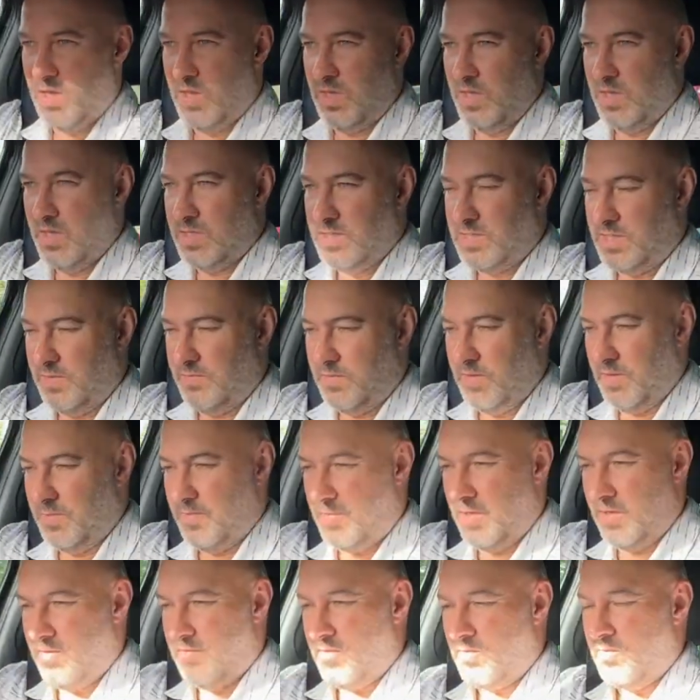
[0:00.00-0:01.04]
Let's give it a
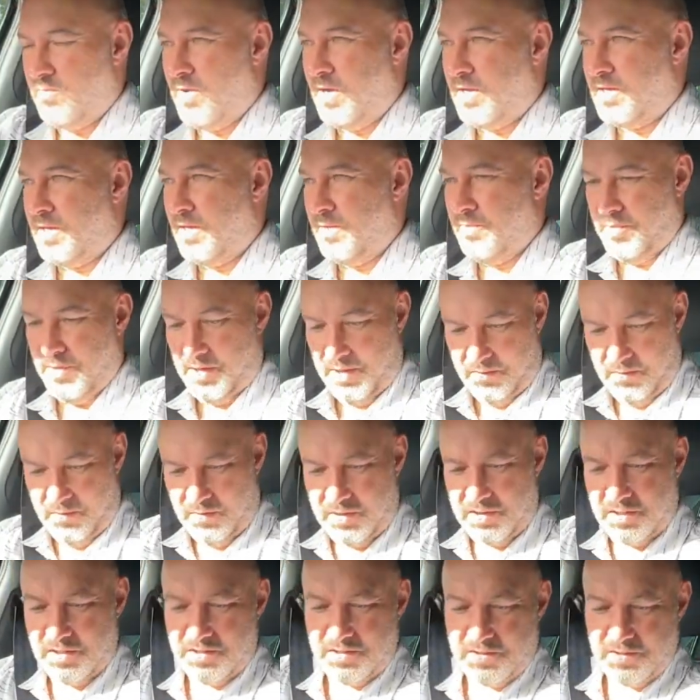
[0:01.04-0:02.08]
bit of a run up here. What I'm
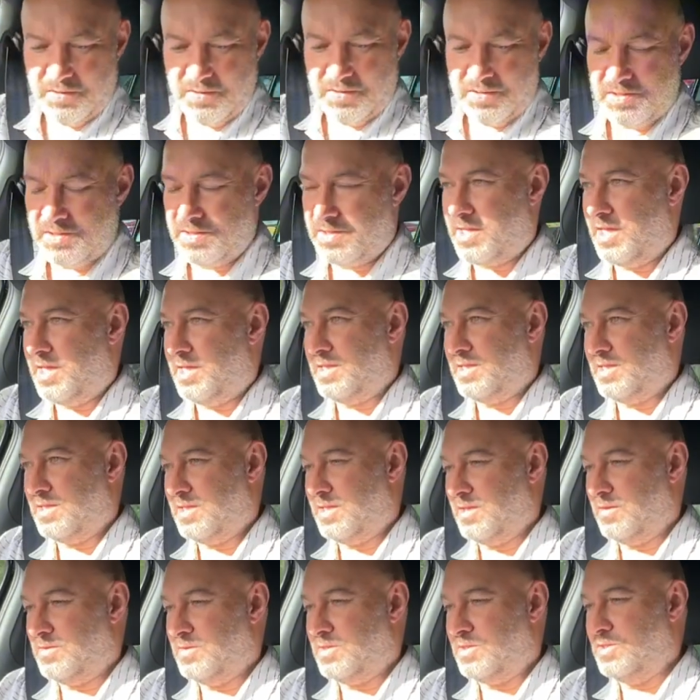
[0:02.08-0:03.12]
going to do is, again,
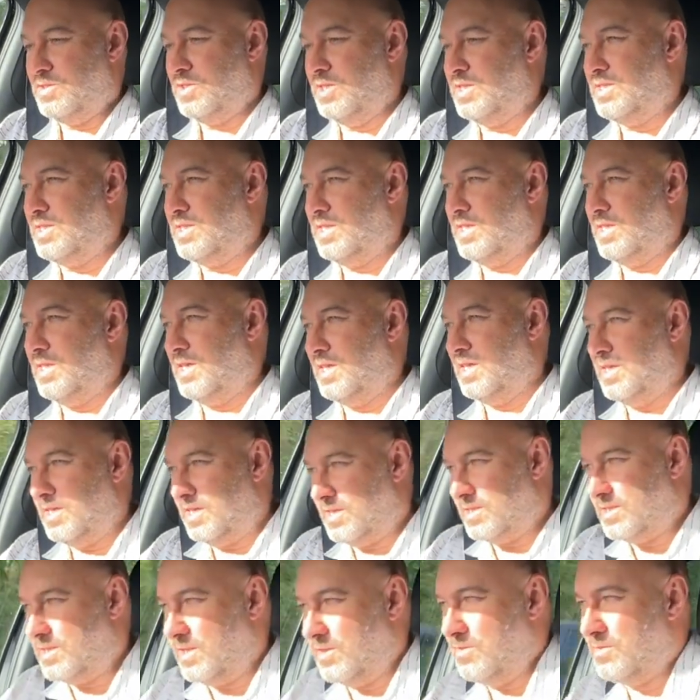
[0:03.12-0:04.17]
go to GTE.
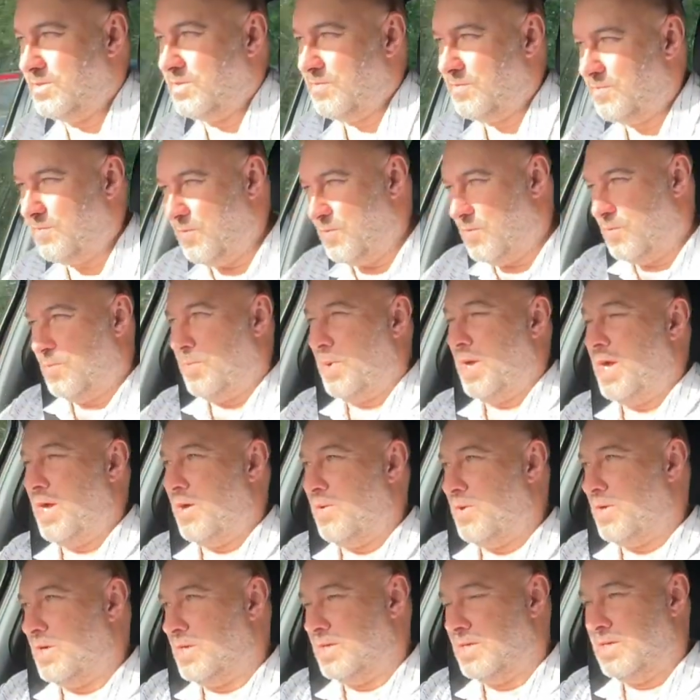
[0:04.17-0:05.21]
Let's go to full
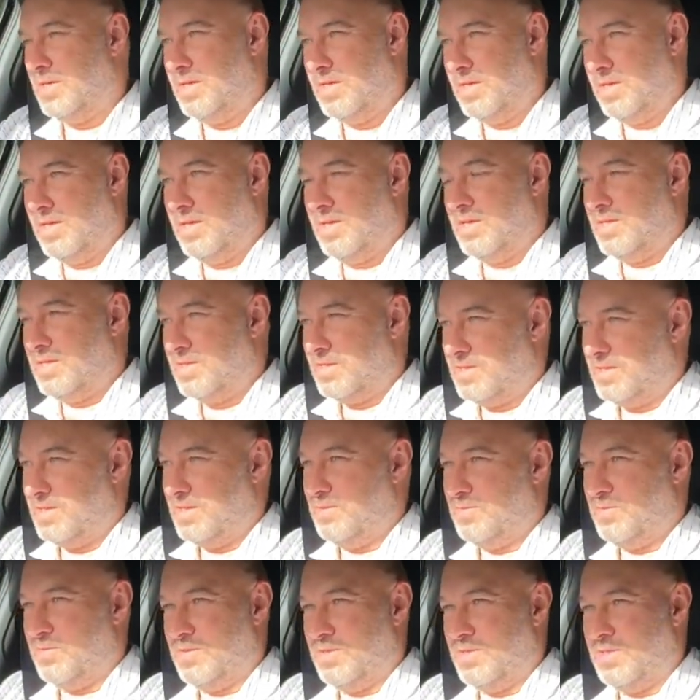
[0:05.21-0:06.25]
power, see
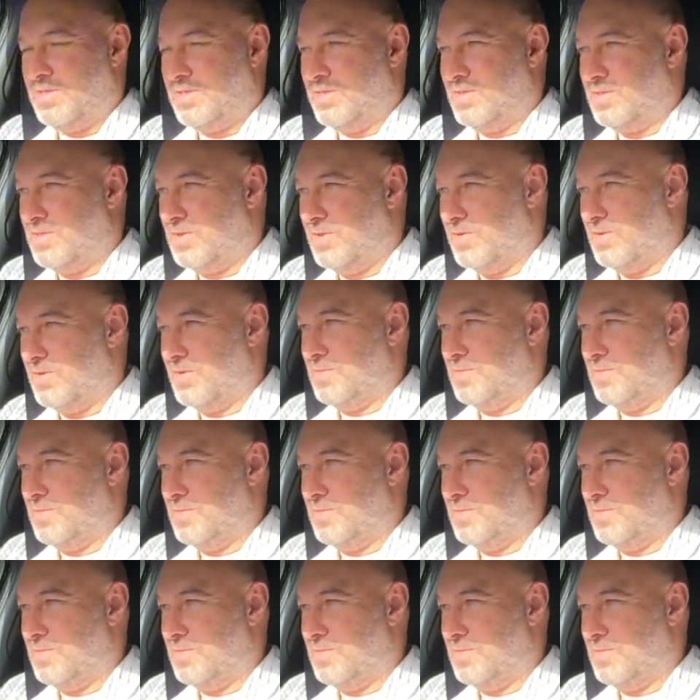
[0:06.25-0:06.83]
what this has got.